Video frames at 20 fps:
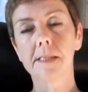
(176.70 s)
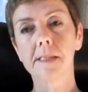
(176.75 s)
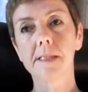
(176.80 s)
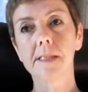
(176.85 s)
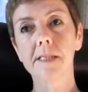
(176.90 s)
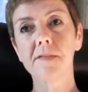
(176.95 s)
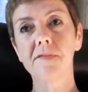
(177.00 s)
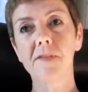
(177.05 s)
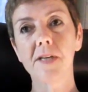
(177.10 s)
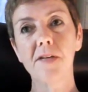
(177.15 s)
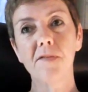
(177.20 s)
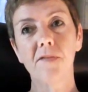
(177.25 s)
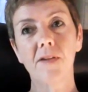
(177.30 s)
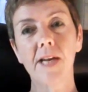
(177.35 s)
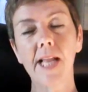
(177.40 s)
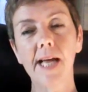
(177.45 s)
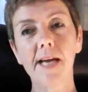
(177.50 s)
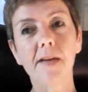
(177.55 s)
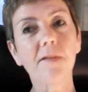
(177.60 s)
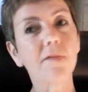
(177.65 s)
If
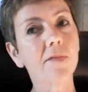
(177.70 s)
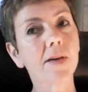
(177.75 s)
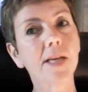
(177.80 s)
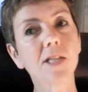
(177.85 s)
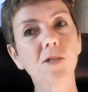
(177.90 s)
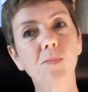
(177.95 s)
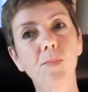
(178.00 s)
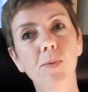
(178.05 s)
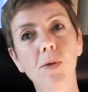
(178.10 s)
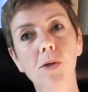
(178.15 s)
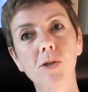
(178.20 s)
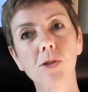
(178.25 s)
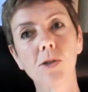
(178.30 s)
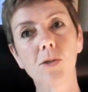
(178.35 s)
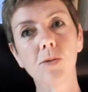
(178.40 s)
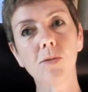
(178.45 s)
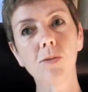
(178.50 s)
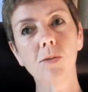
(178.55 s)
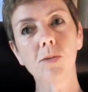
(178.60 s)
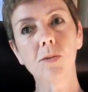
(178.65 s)
life has brought
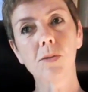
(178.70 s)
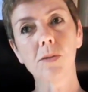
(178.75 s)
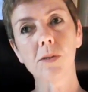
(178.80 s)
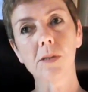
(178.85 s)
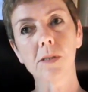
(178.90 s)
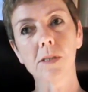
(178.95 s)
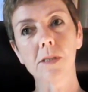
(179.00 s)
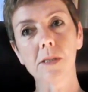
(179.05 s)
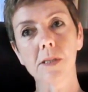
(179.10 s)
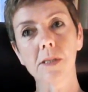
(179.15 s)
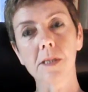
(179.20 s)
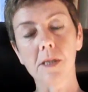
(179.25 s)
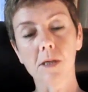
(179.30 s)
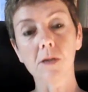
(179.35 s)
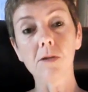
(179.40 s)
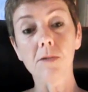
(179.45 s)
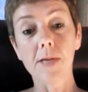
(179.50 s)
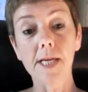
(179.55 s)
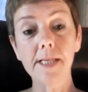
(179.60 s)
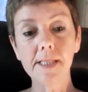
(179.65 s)
you
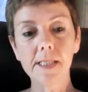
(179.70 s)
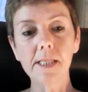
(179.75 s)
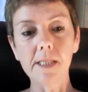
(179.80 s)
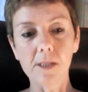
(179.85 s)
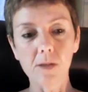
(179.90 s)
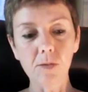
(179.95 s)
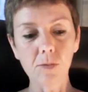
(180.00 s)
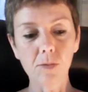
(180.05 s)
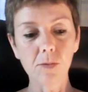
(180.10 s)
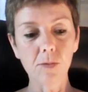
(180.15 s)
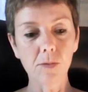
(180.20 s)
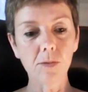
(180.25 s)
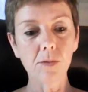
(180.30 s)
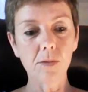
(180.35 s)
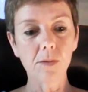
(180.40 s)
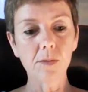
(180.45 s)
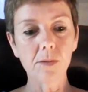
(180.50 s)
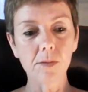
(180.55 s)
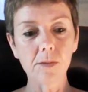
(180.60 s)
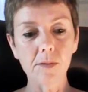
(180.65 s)
already to
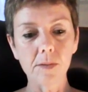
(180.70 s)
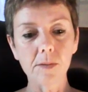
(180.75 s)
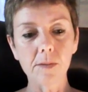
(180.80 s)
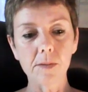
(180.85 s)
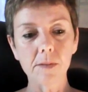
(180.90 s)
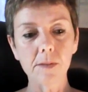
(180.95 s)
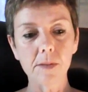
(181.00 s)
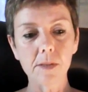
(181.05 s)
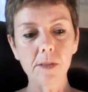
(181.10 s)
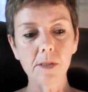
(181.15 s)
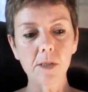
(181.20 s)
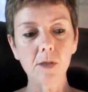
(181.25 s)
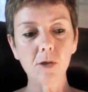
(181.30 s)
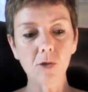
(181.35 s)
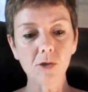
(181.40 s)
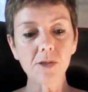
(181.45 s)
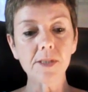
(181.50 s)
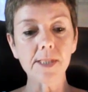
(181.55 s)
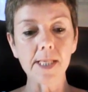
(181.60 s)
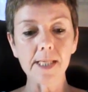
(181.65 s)
the
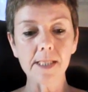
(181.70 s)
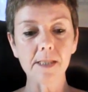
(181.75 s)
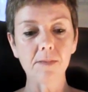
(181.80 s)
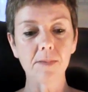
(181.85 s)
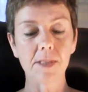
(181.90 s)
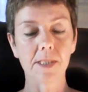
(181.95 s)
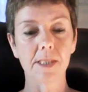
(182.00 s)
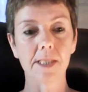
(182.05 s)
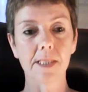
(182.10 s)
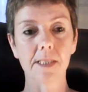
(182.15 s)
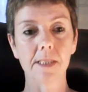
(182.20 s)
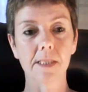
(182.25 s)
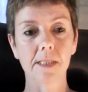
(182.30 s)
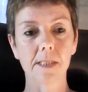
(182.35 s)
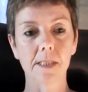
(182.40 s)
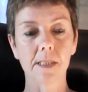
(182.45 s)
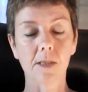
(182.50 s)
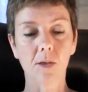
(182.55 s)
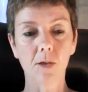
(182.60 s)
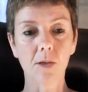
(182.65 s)
contact with
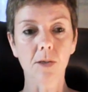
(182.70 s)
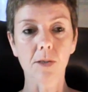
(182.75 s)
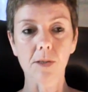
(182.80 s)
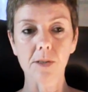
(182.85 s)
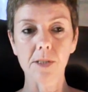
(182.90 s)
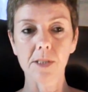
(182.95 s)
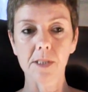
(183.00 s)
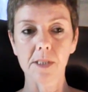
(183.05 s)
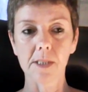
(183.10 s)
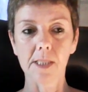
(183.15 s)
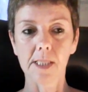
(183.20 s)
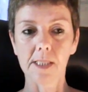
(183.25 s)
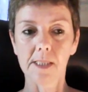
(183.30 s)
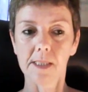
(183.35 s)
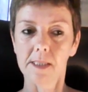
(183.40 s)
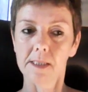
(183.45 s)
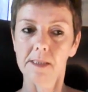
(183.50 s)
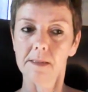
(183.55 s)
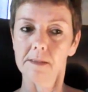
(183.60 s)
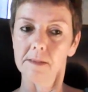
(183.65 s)
this course,
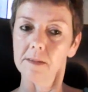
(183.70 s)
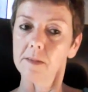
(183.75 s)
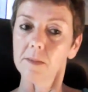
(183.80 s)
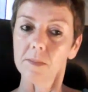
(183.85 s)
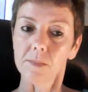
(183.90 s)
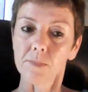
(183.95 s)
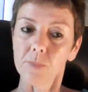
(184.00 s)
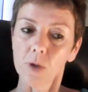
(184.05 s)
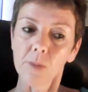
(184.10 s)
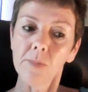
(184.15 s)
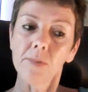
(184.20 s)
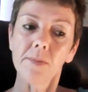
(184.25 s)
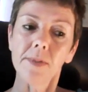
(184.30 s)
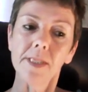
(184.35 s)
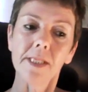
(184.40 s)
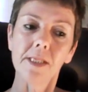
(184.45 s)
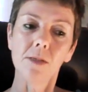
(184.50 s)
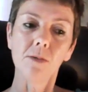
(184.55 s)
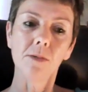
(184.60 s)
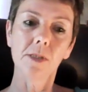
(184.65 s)
then probably
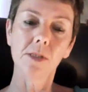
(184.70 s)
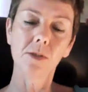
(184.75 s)
you will